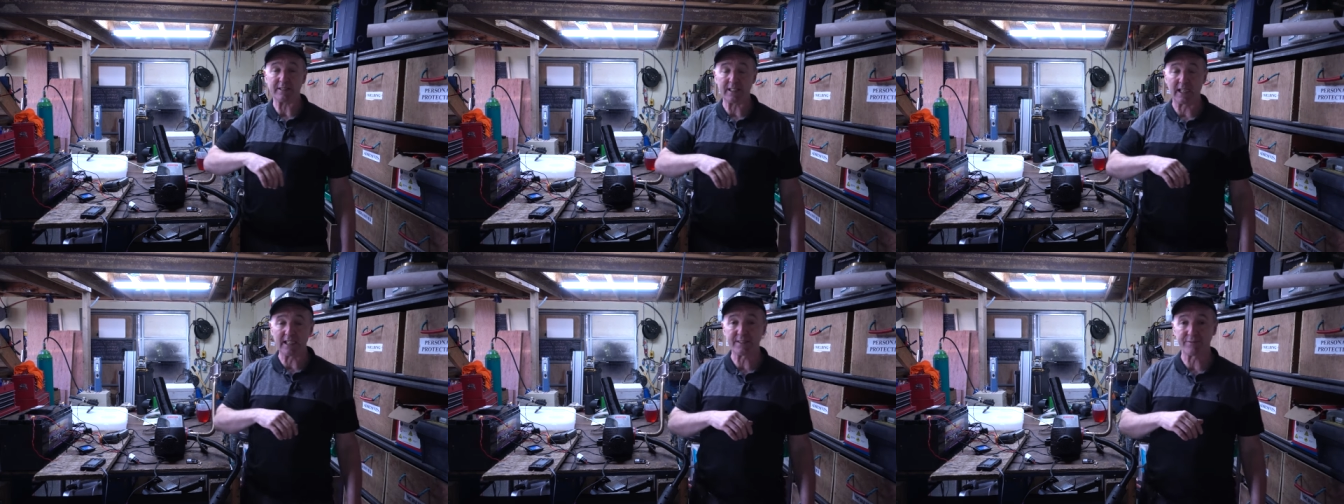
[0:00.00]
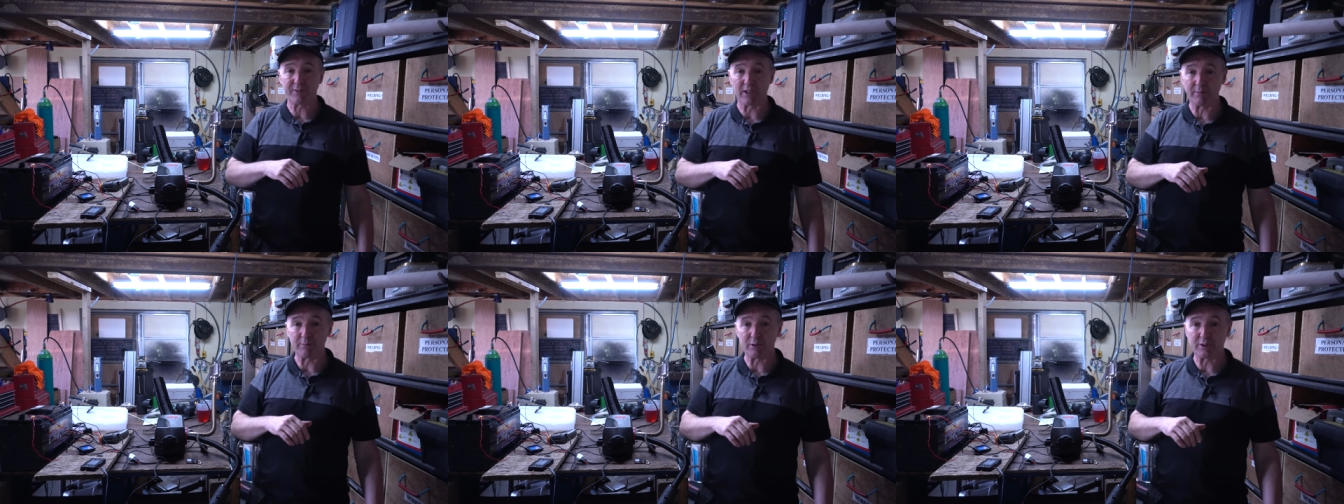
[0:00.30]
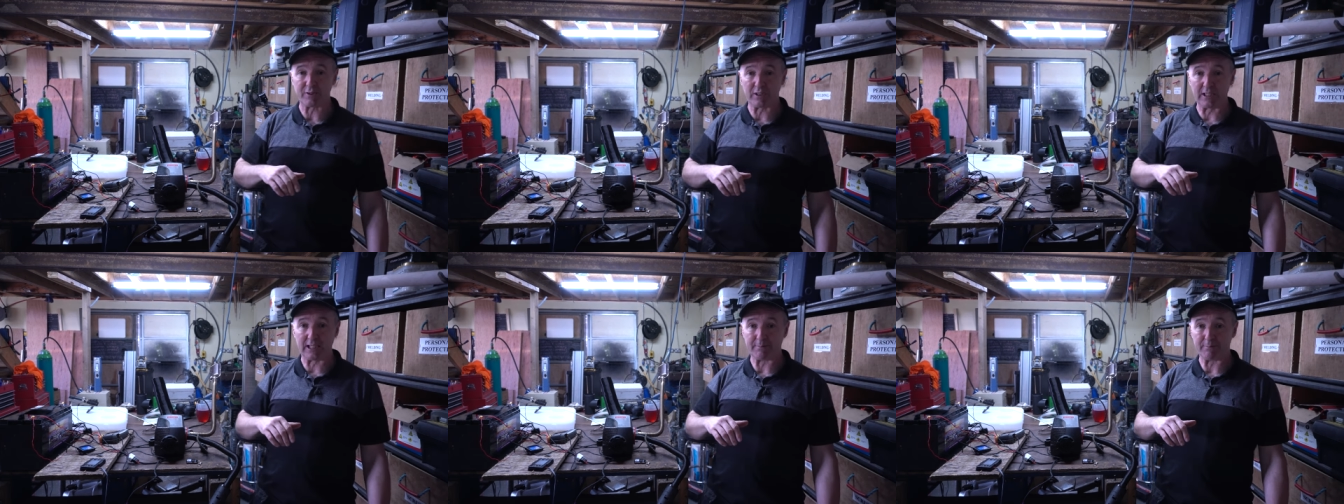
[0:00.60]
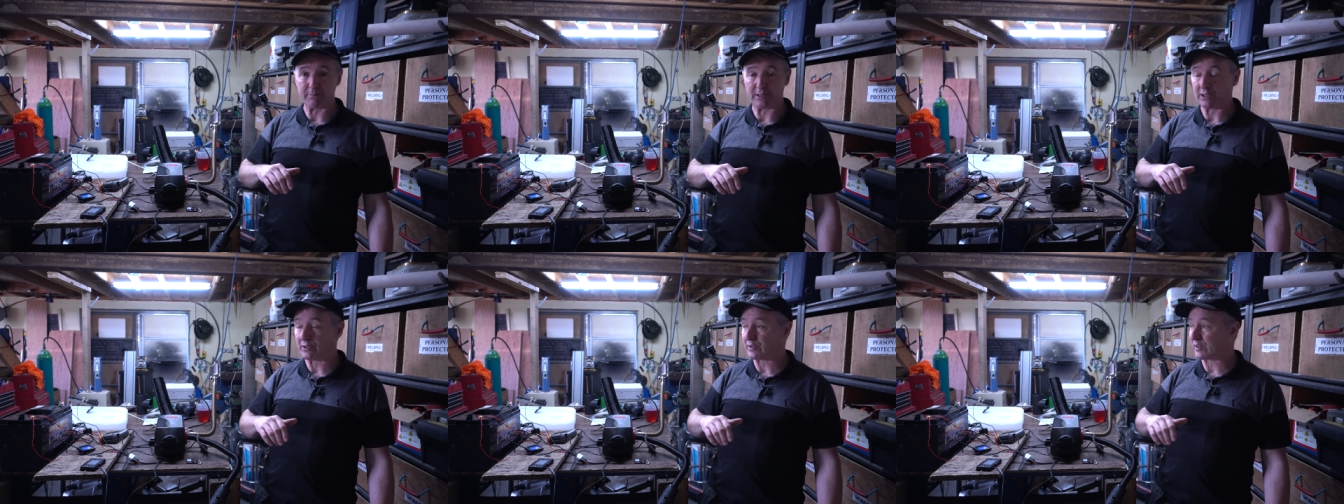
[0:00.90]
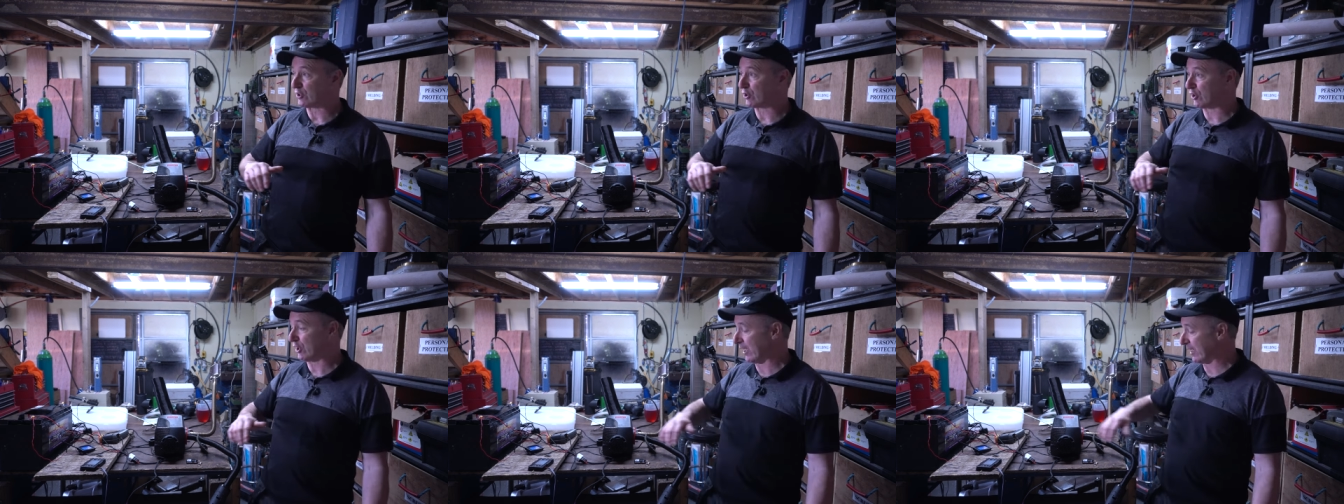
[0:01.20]
and thanks very much for letting me use
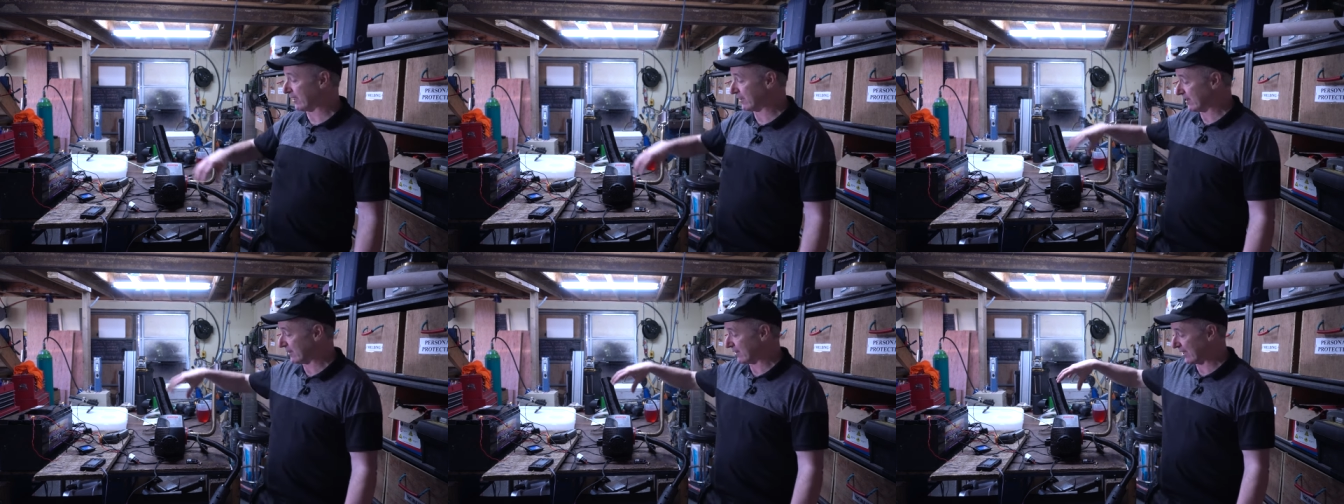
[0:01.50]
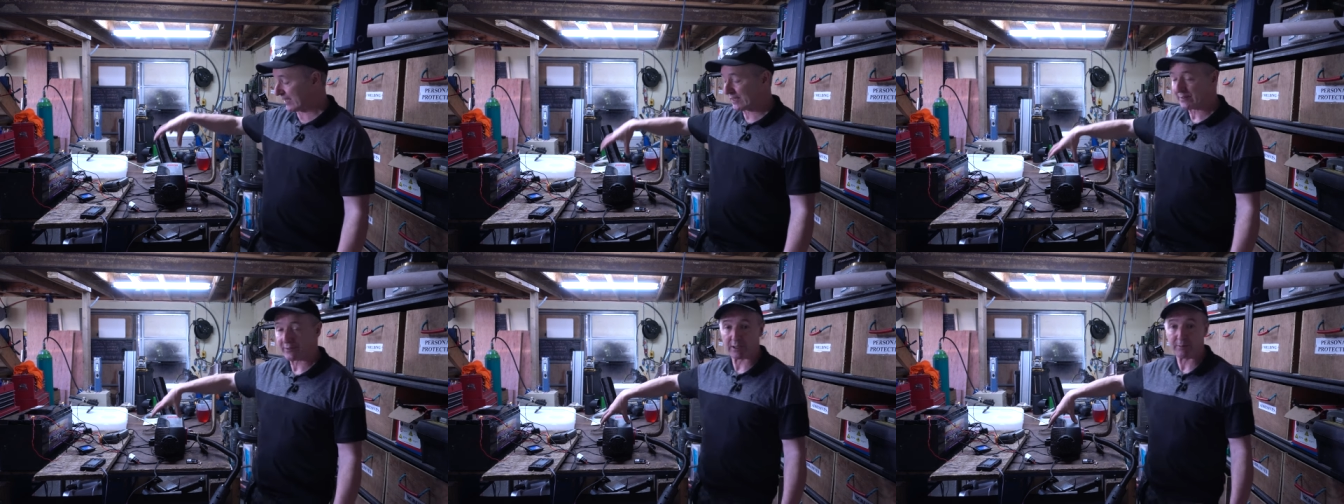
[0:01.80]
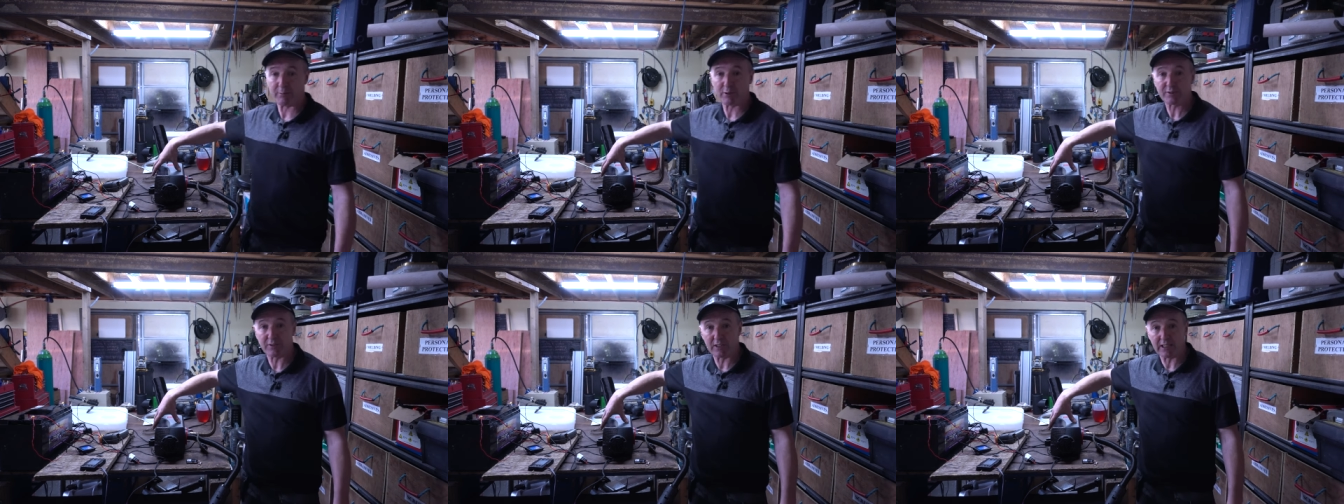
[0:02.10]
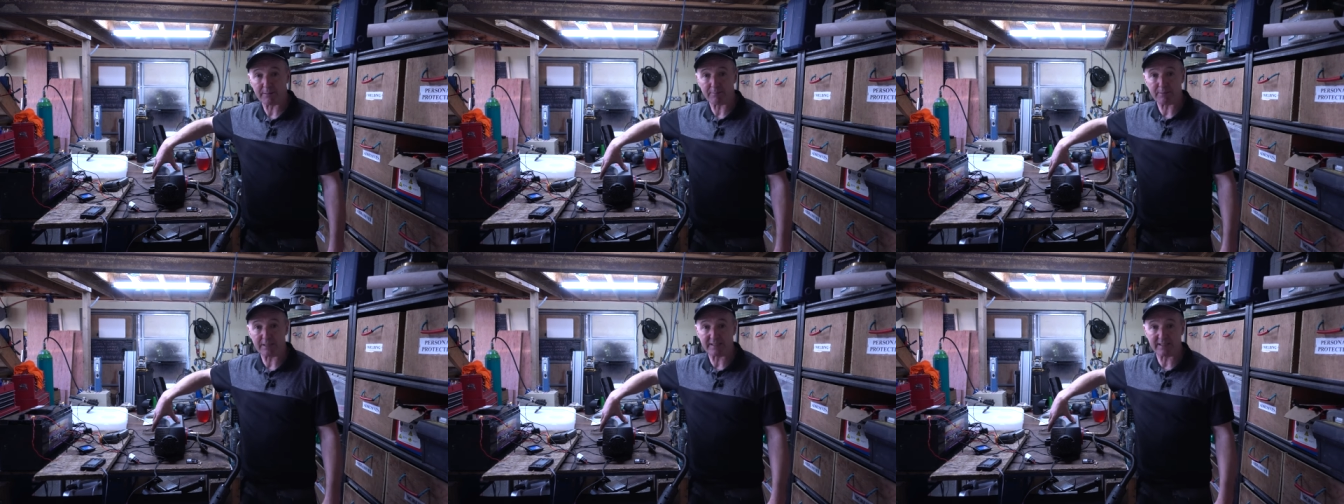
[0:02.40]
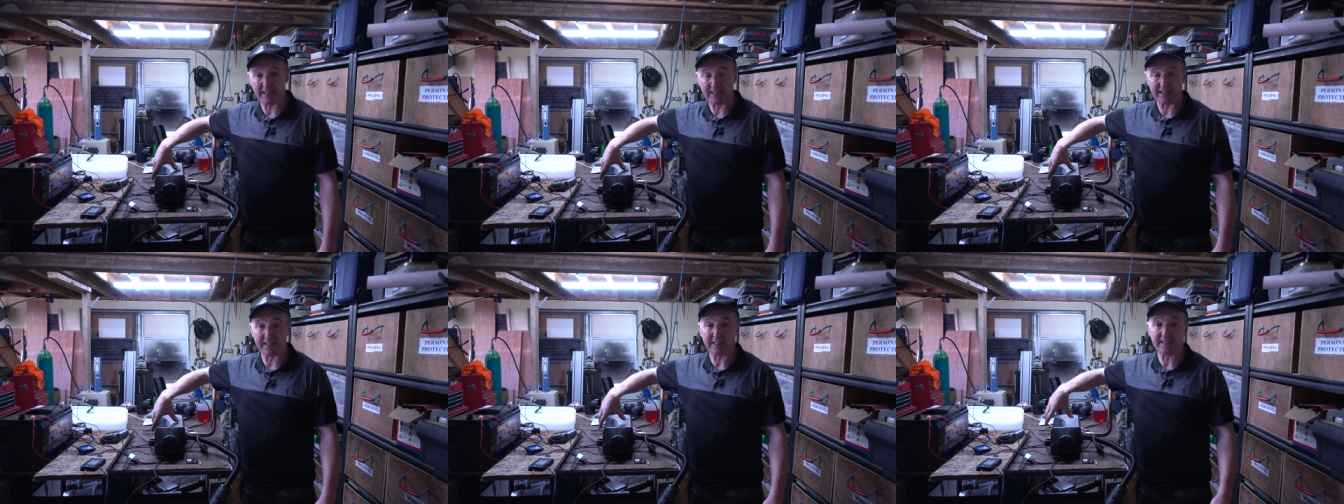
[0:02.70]
a shed. Thanks very much for letting me
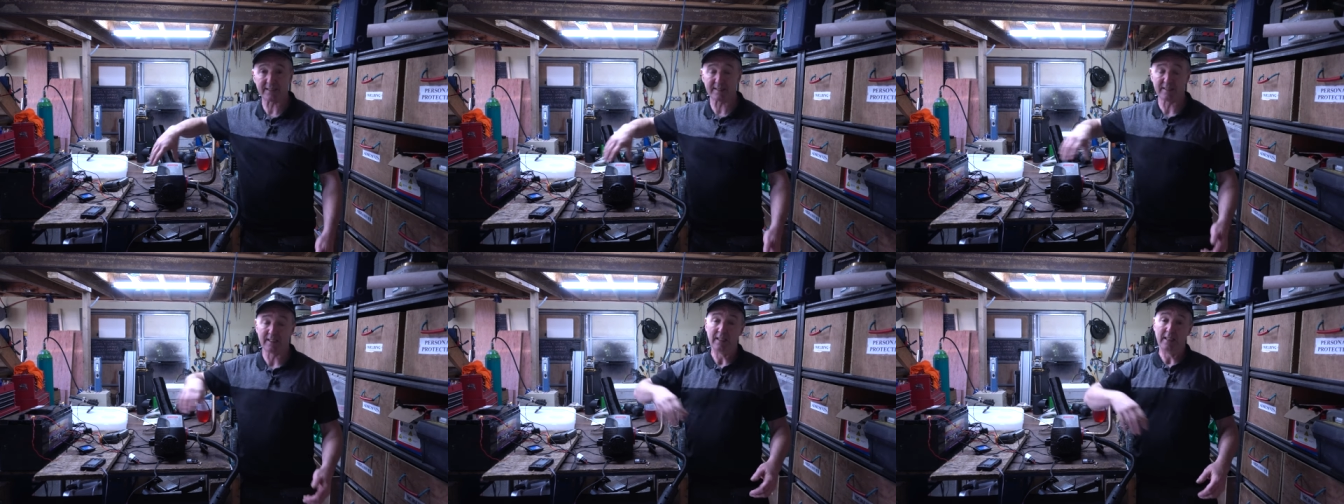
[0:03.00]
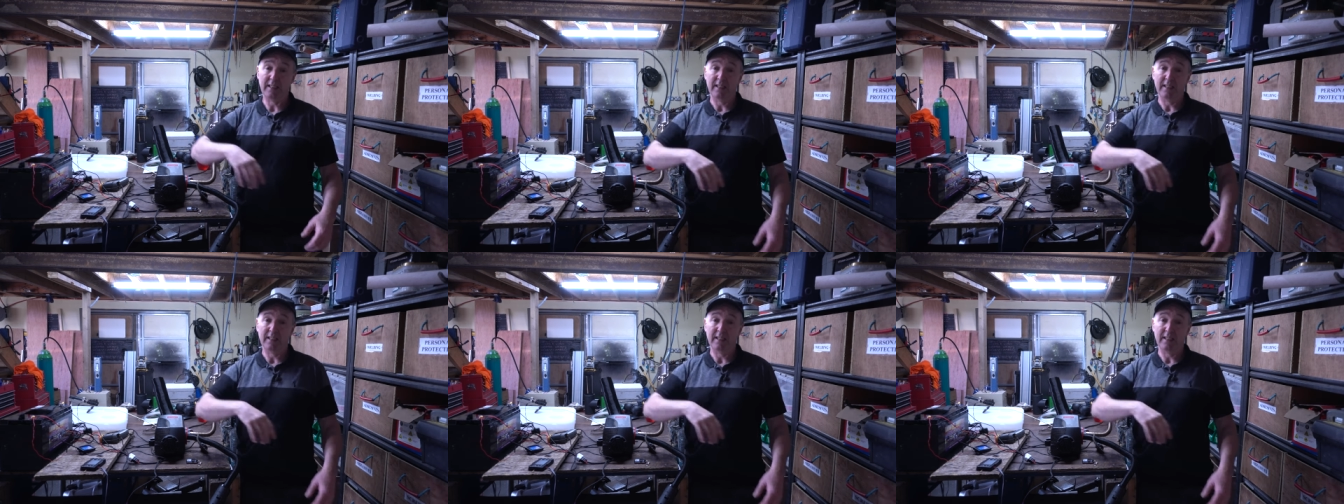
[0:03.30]
see this.